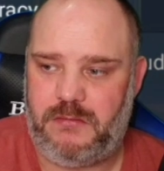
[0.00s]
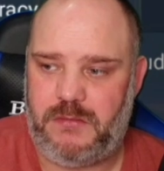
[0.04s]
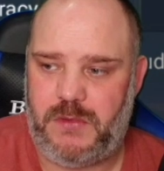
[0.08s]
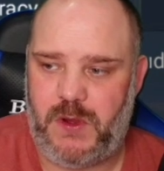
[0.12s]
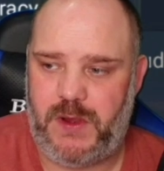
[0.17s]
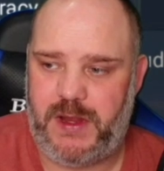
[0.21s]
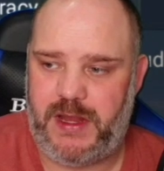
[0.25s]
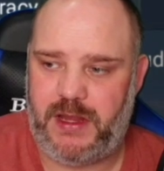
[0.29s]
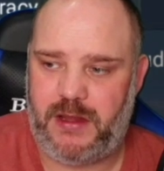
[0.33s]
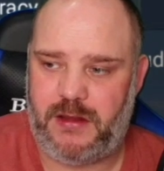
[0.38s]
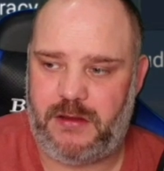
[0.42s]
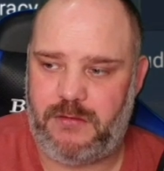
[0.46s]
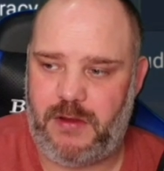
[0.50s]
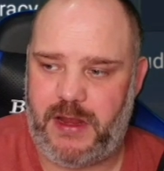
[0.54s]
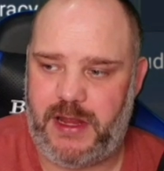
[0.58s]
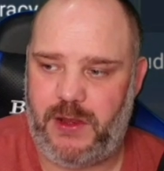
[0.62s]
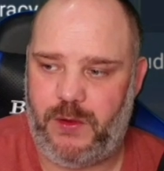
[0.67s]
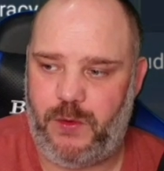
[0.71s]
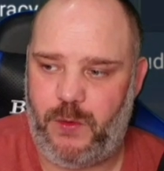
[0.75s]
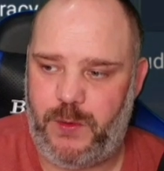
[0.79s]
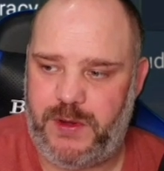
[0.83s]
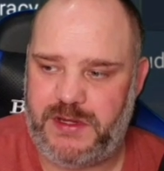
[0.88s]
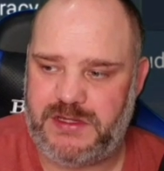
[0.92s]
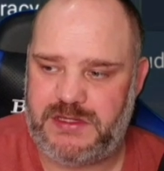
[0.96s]
My
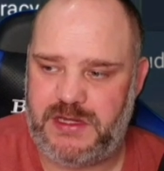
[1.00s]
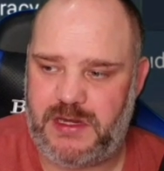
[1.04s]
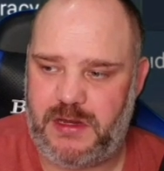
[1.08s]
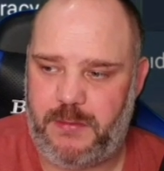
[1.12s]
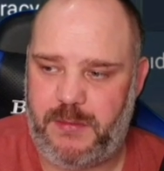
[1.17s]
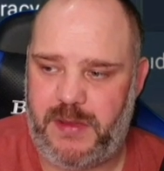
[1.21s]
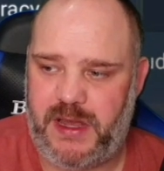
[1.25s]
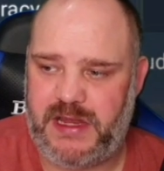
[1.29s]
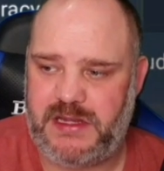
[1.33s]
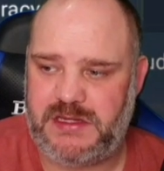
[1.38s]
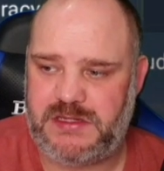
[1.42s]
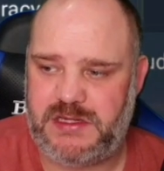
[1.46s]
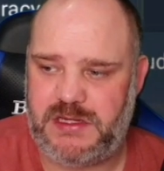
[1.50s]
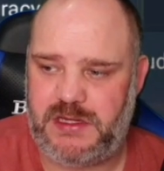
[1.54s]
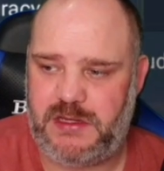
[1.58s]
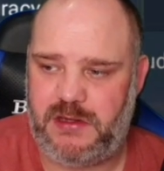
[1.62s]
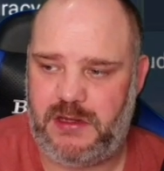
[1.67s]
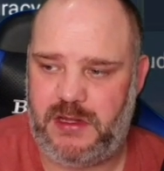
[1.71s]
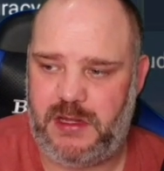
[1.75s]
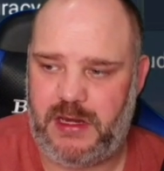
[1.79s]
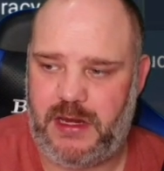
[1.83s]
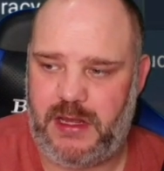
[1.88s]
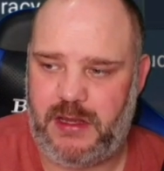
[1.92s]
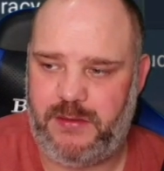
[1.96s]
Great Hall isn't
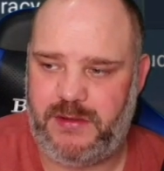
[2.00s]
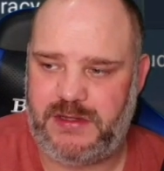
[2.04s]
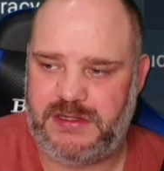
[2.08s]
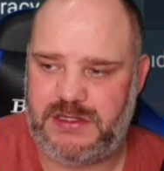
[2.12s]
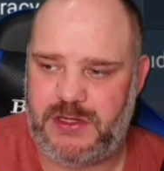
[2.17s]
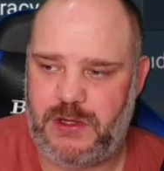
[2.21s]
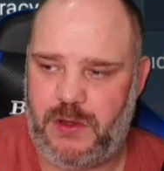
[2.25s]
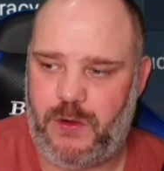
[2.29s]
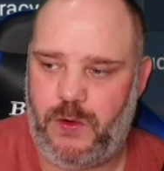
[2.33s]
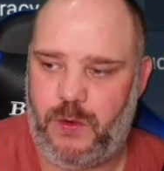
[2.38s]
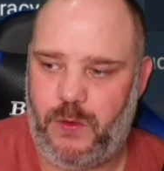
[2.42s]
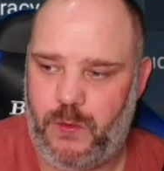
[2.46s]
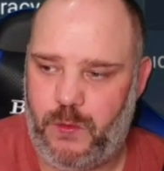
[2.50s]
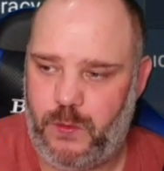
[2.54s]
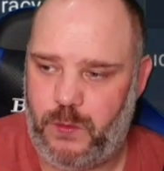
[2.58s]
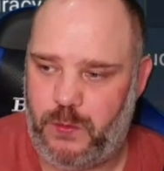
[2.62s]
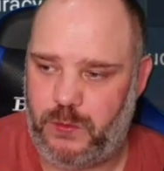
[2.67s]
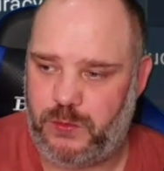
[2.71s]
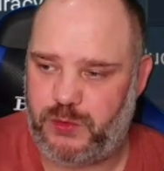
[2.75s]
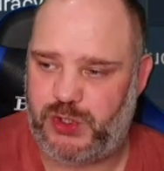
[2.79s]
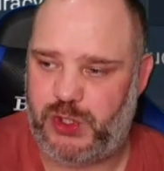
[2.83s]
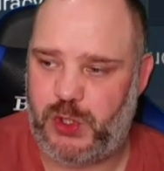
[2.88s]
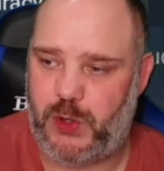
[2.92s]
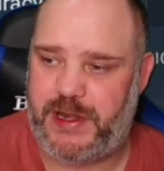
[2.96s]
amazing, you know, it's not all
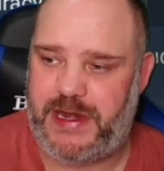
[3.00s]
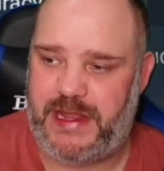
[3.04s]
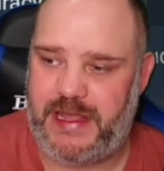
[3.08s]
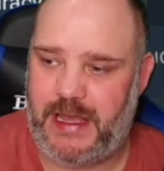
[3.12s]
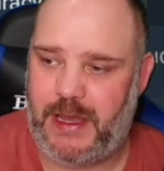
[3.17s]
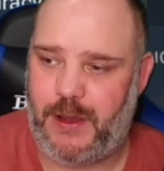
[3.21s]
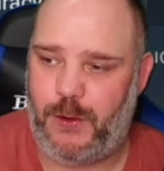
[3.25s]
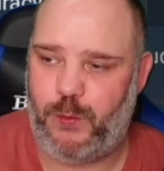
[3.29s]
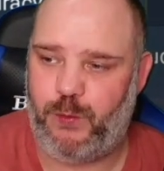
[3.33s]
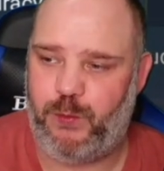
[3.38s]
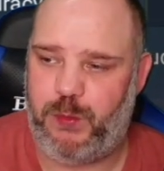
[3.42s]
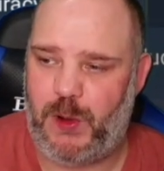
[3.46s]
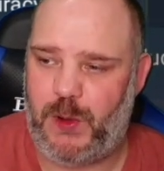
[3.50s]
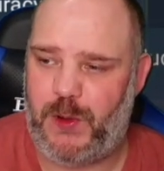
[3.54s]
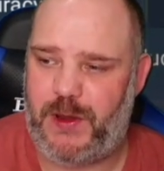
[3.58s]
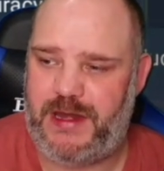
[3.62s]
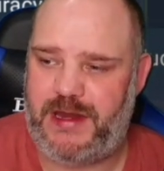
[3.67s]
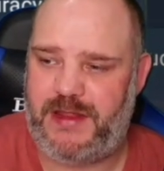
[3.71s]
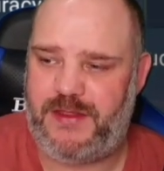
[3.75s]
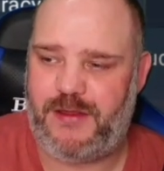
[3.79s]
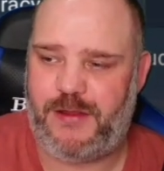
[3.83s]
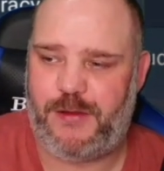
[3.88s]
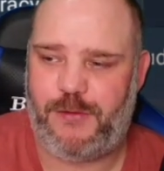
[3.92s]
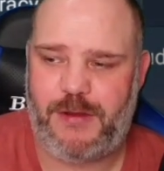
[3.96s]
shiny gold
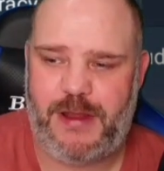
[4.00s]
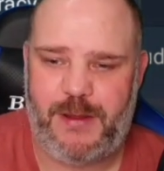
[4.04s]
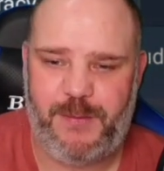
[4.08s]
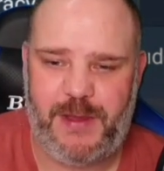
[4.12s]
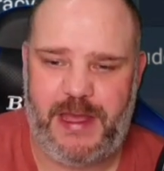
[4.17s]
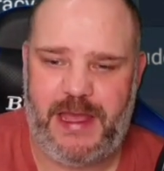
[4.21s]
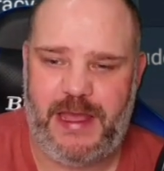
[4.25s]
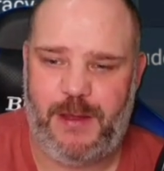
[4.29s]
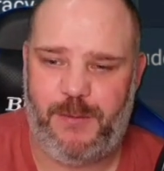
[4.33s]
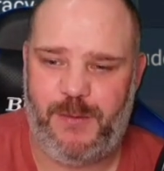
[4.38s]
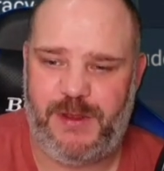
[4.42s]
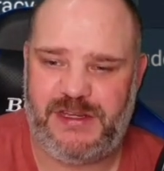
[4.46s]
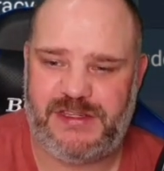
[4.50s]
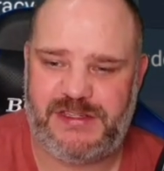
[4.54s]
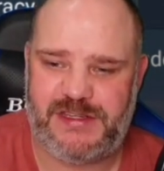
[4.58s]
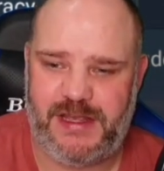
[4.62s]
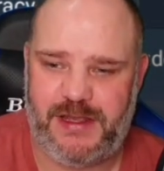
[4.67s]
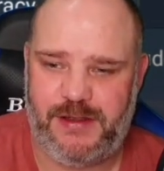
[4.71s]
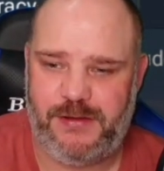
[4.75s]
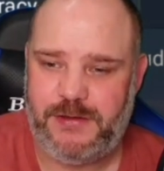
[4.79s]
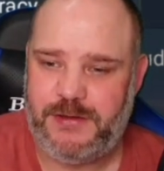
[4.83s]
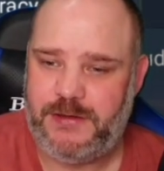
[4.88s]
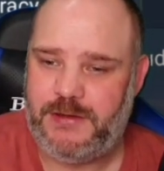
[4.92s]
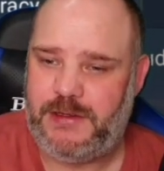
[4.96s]
blinding the crap out of me,
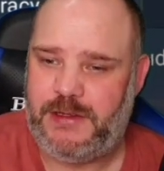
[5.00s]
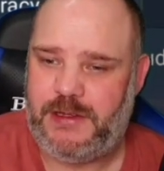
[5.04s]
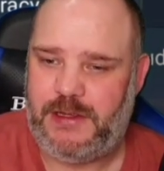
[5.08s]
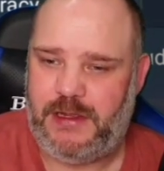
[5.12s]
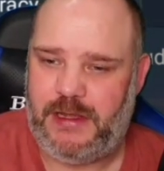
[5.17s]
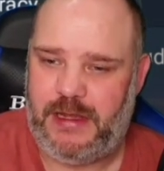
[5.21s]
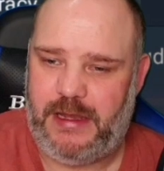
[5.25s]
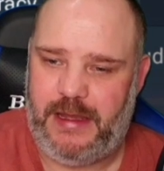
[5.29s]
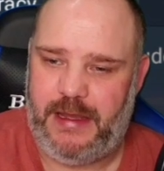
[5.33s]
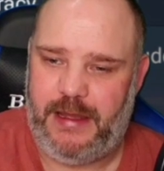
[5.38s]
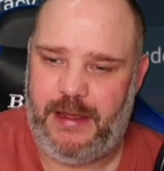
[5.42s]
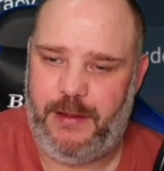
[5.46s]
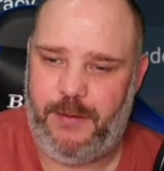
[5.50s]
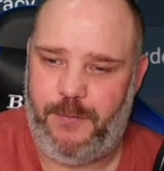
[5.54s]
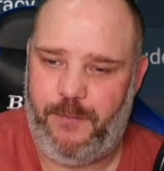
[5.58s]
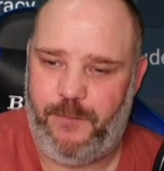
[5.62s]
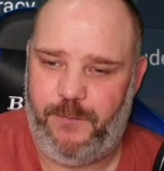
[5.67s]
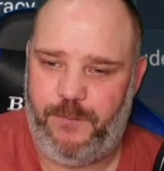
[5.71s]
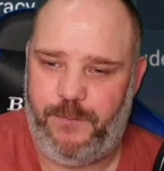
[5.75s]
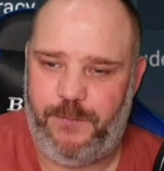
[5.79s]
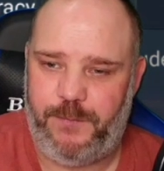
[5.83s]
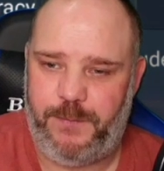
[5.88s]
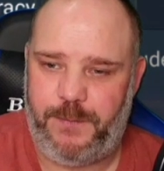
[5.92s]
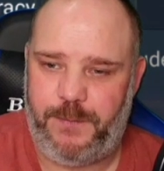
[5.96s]
so I